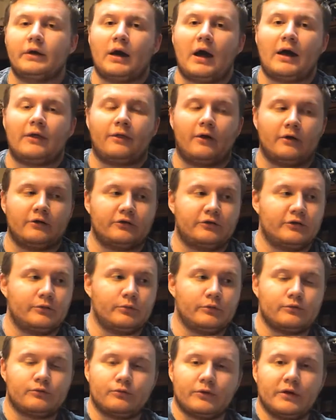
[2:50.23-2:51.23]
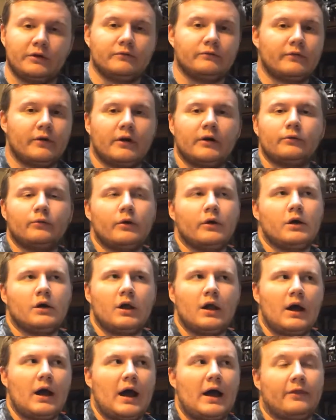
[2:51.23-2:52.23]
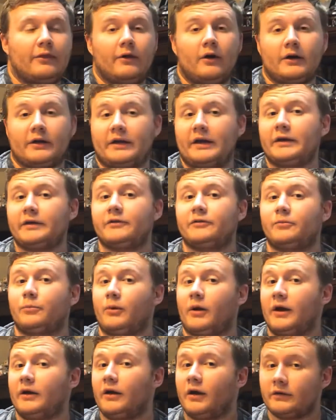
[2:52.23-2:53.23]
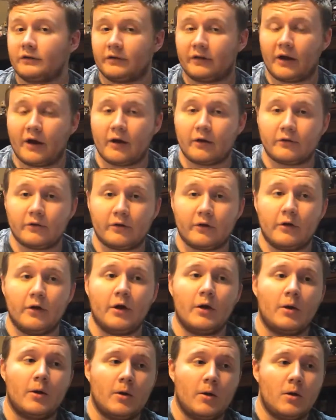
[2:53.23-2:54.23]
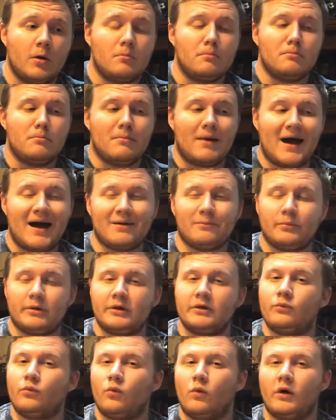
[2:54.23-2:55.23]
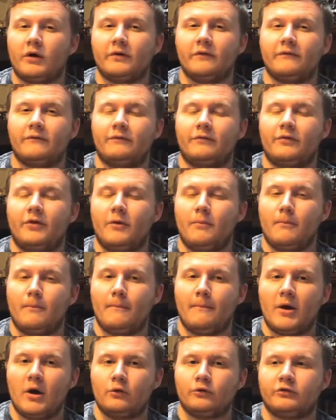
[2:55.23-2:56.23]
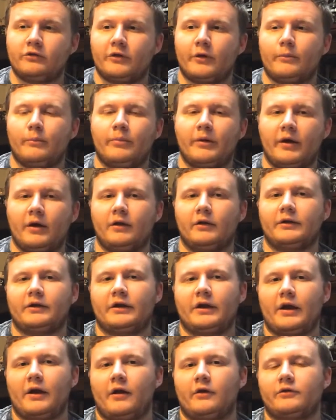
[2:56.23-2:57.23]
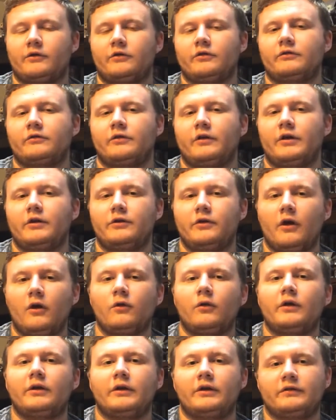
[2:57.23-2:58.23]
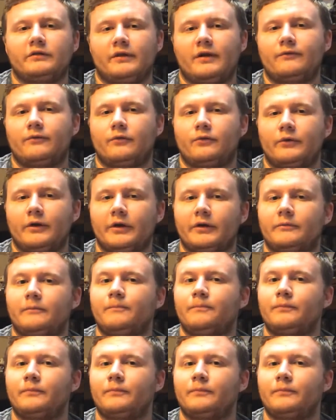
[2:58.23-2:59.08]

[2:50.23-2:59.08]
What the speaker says: I thought she was written very well. I thought Kenneth Branagh's character might be one of the most compelling characters that Nolan has ever written.